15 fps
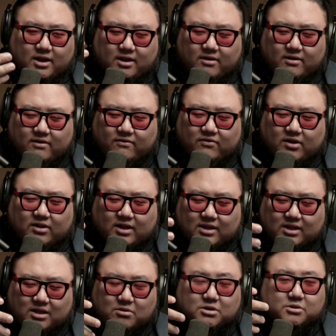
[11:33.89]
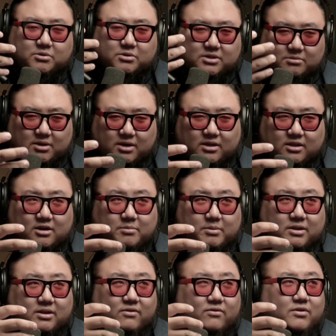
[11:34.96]
It felt like they were doing something a little
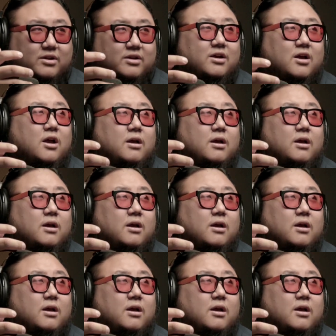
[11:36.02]
bit different.